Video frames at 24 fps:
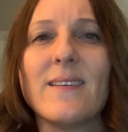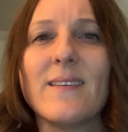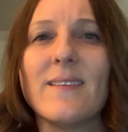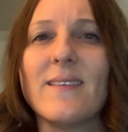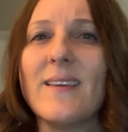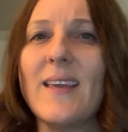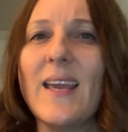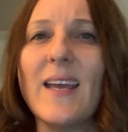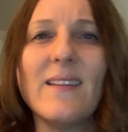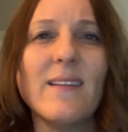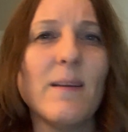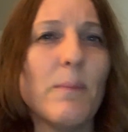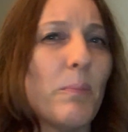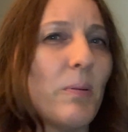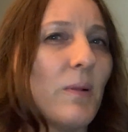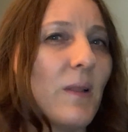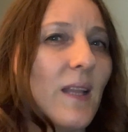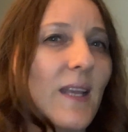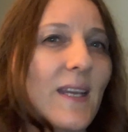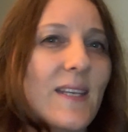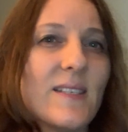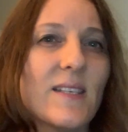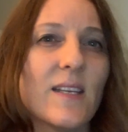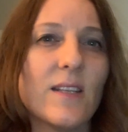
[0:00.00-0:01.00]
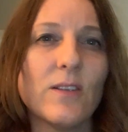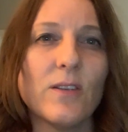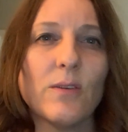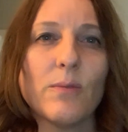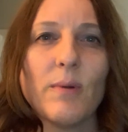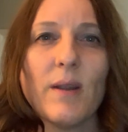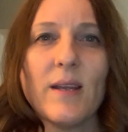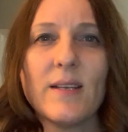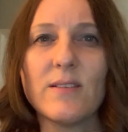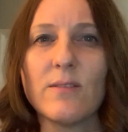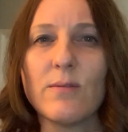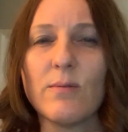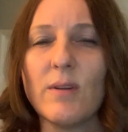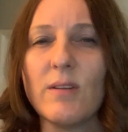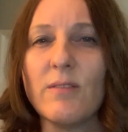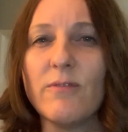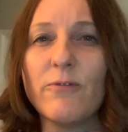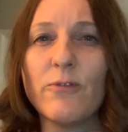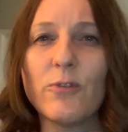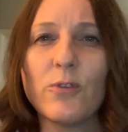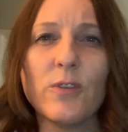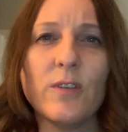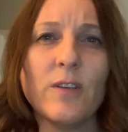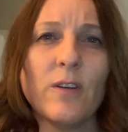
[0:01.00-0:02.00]
get a place at the restaurant
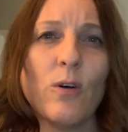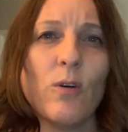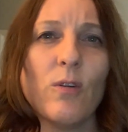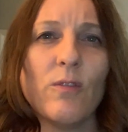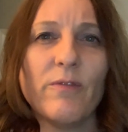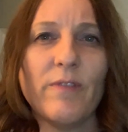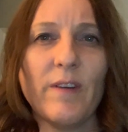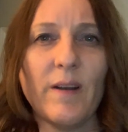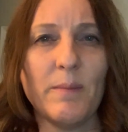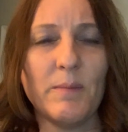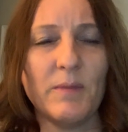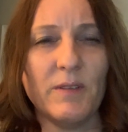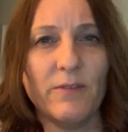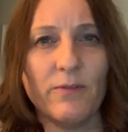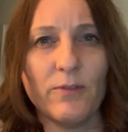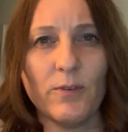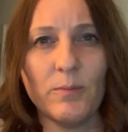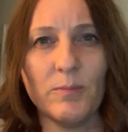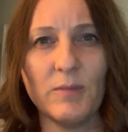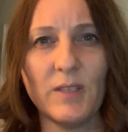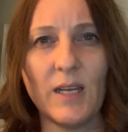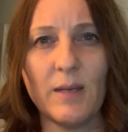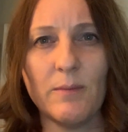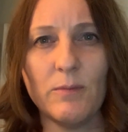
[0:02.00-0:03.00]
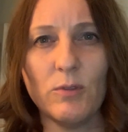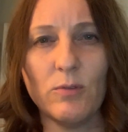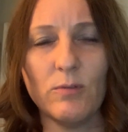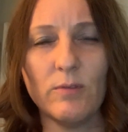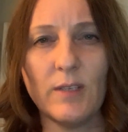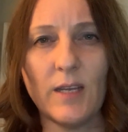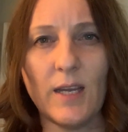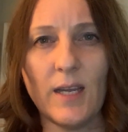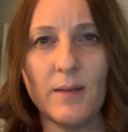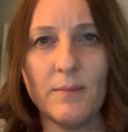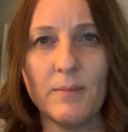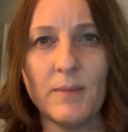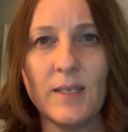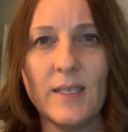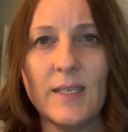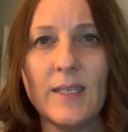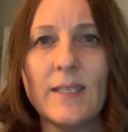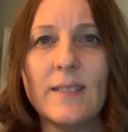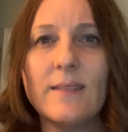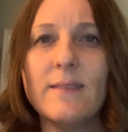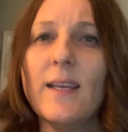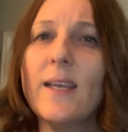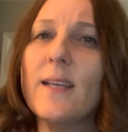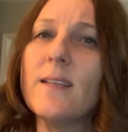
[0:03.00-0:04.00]
for the whole family from time to time?
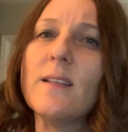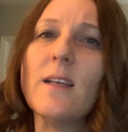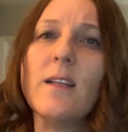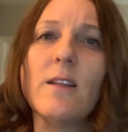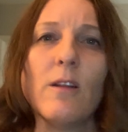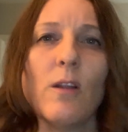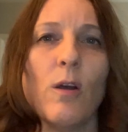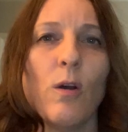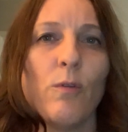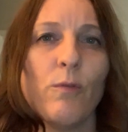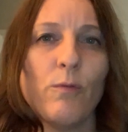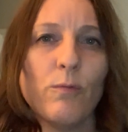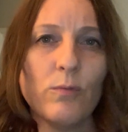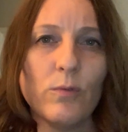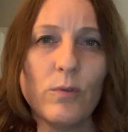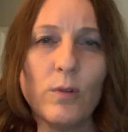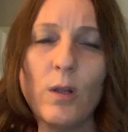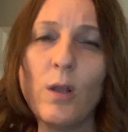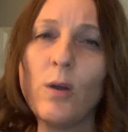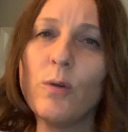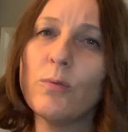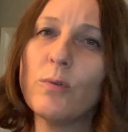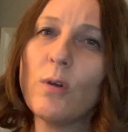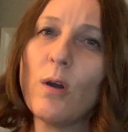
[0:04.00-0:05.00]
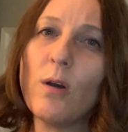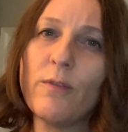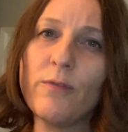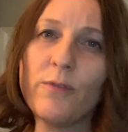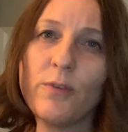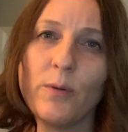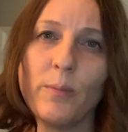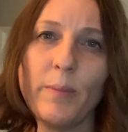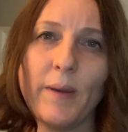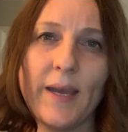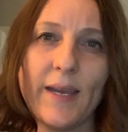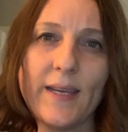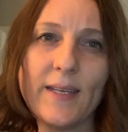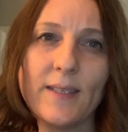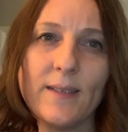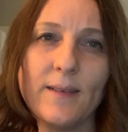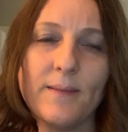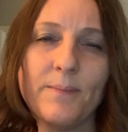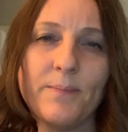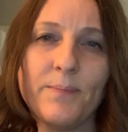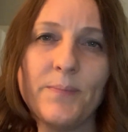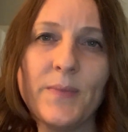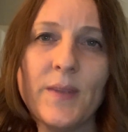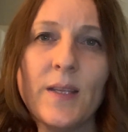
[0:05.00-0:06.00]
Take that load off her back.
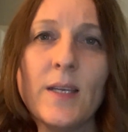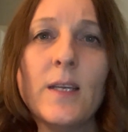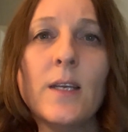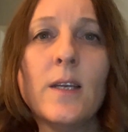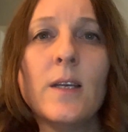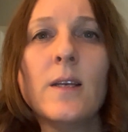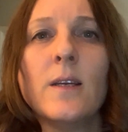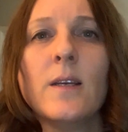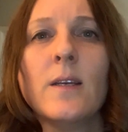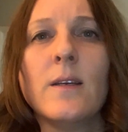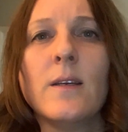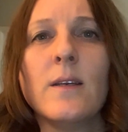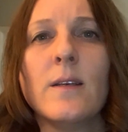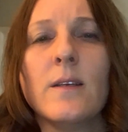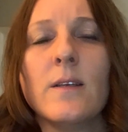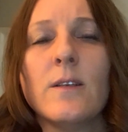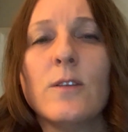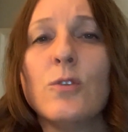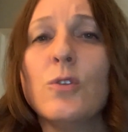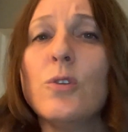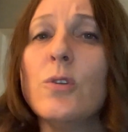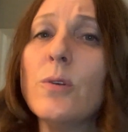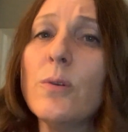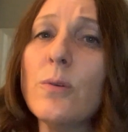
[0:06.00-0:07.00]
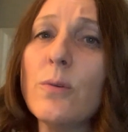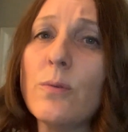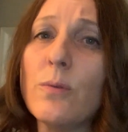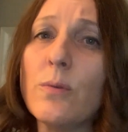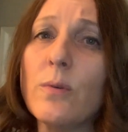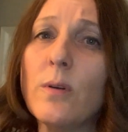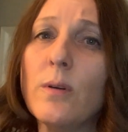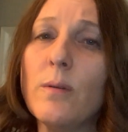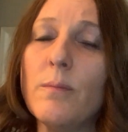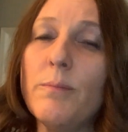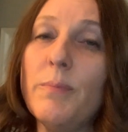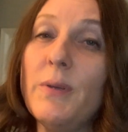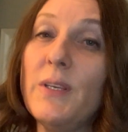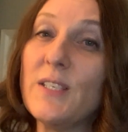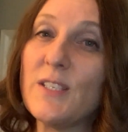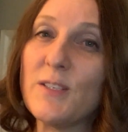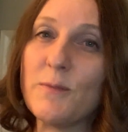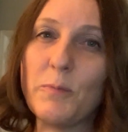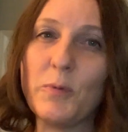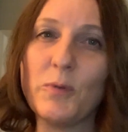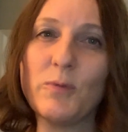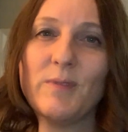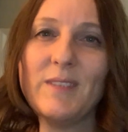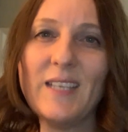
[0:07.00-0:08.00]
2, be
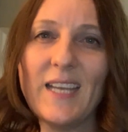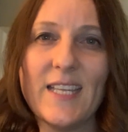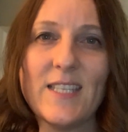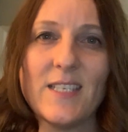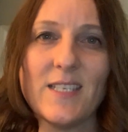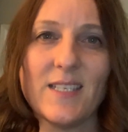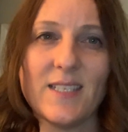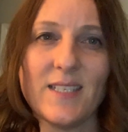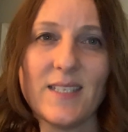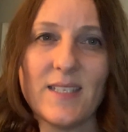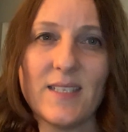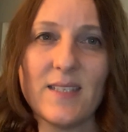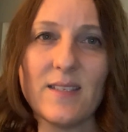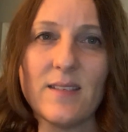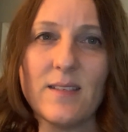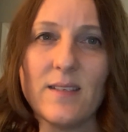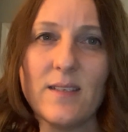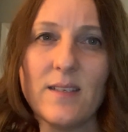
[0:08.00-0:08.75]
spontaneous.